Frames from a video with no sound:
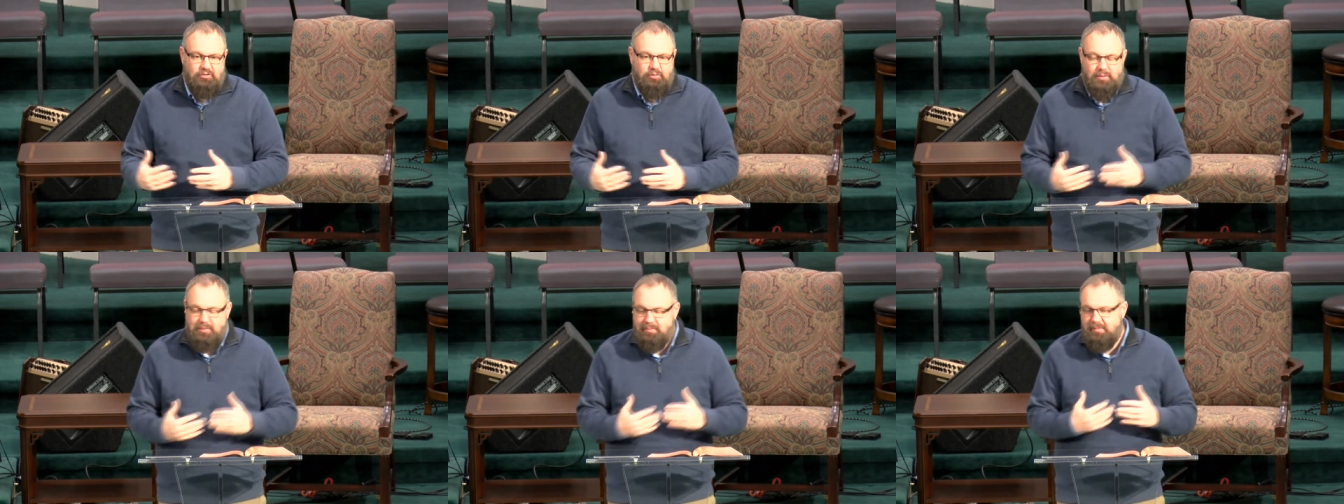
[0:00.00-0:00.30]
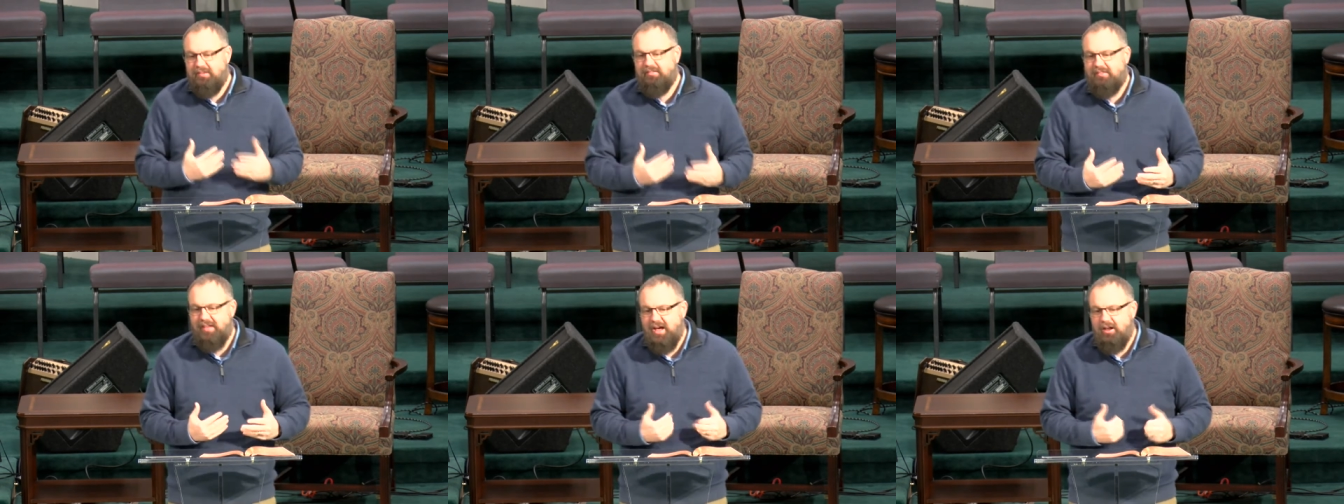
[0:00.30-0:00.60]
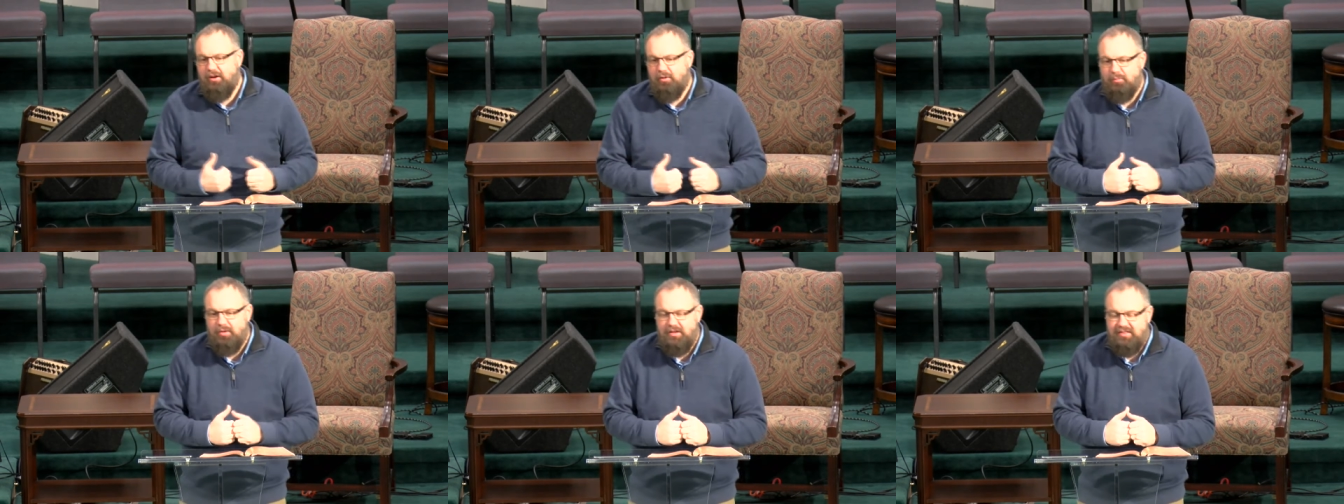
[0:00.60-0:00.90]
we miss out
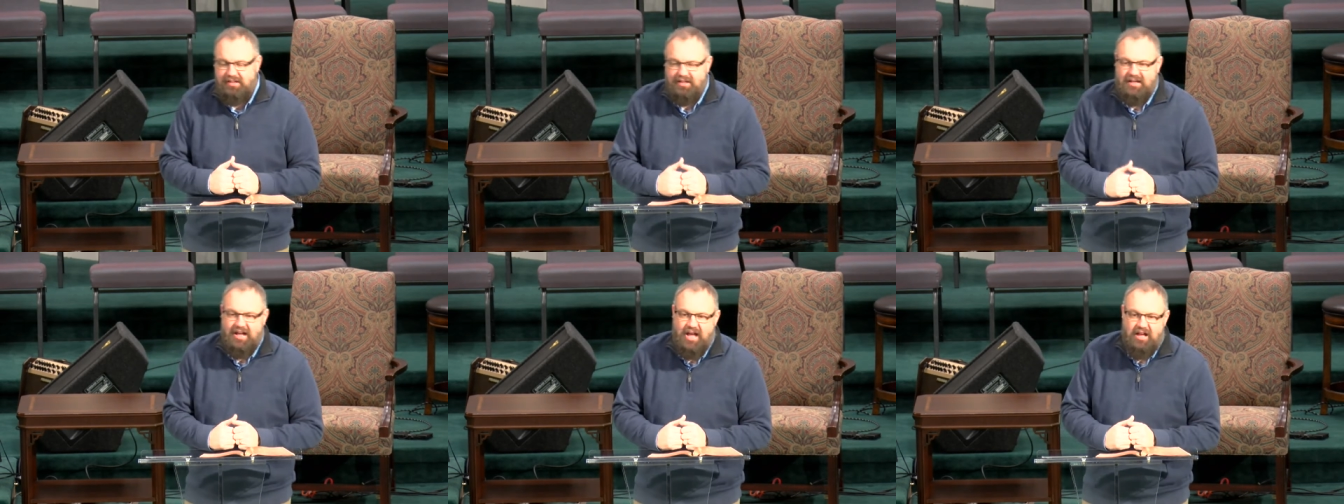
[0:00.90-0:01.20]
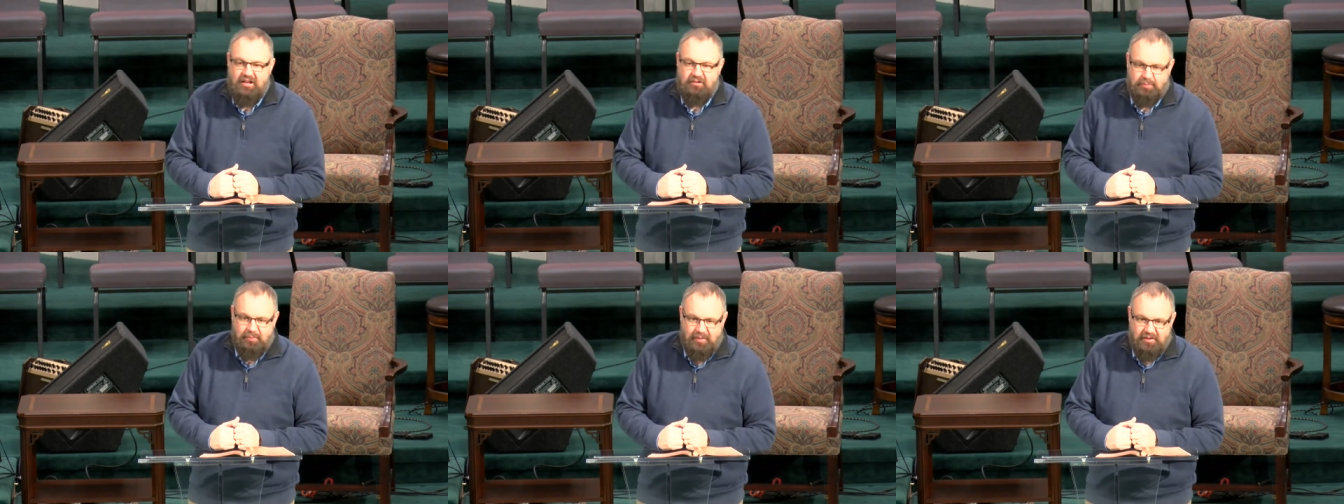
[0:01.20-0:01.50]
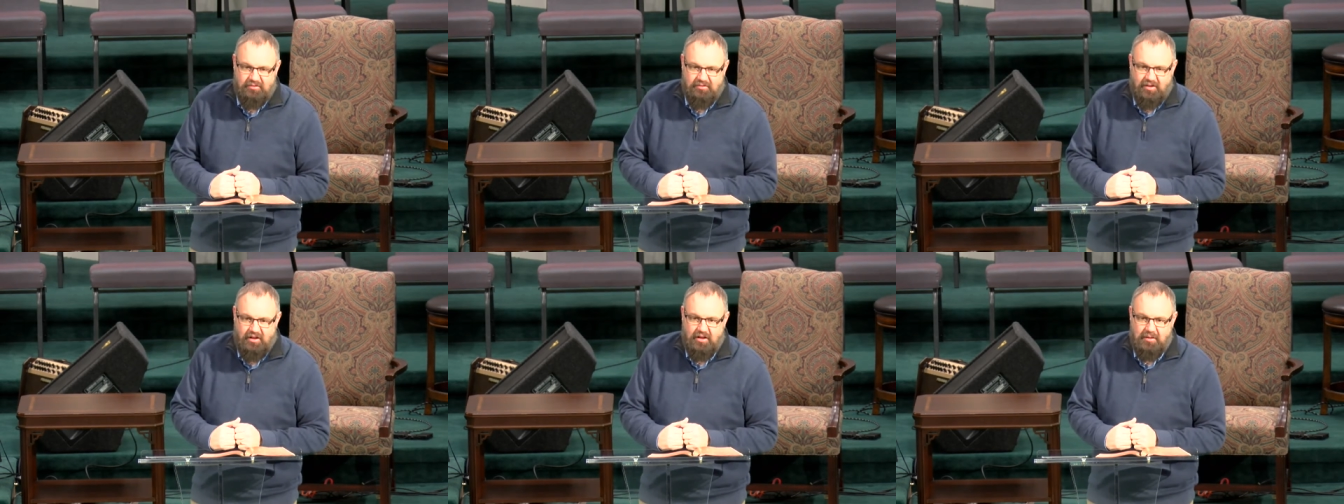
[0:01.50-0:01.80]
on what the gospel
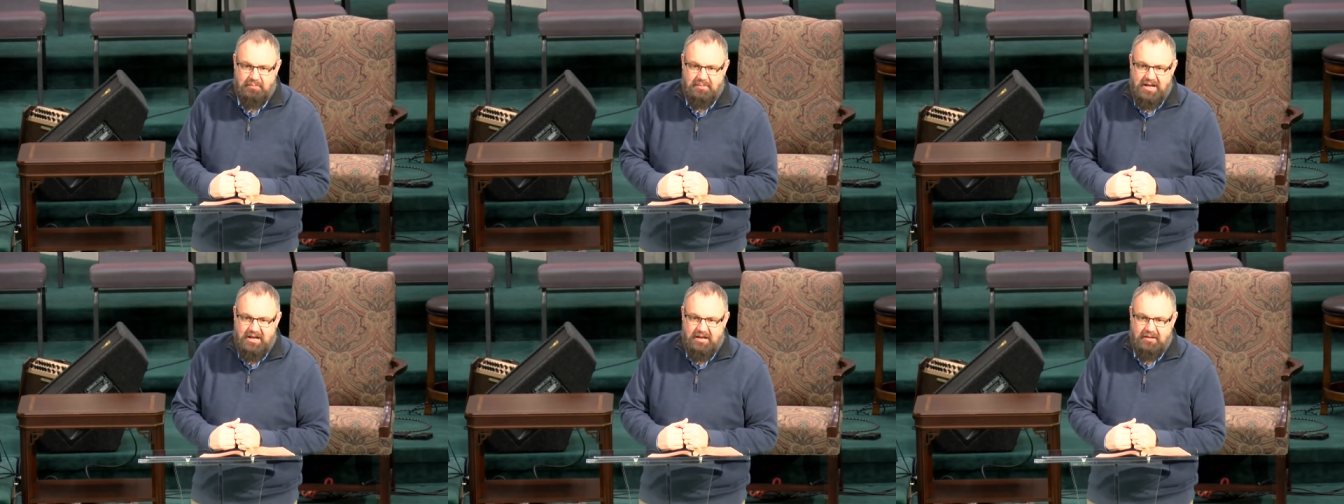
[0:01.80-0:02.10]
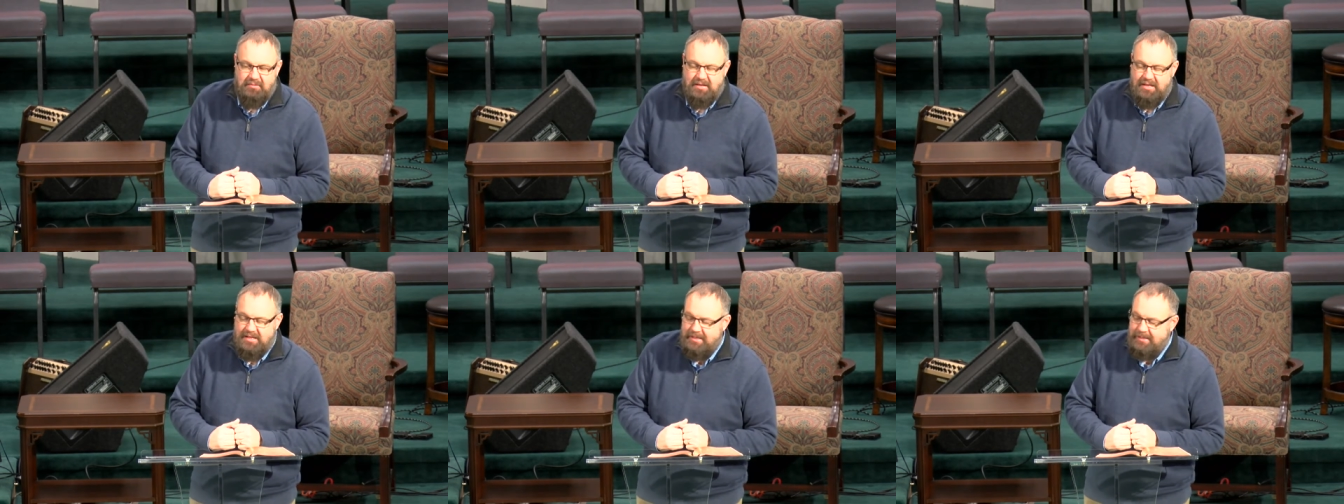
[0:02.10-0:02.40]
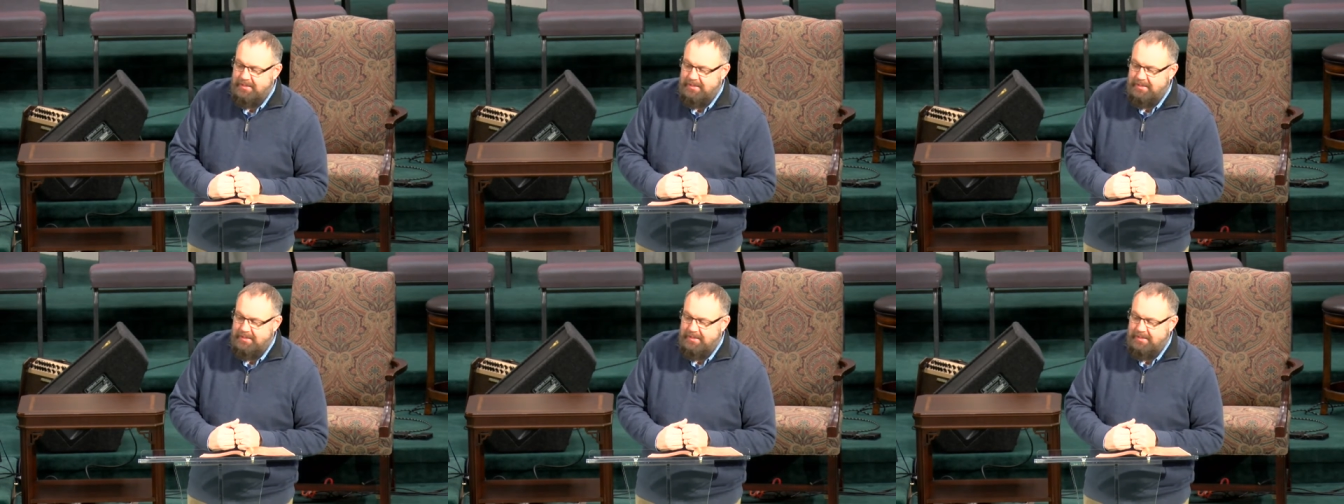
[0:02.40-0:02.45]
is all about.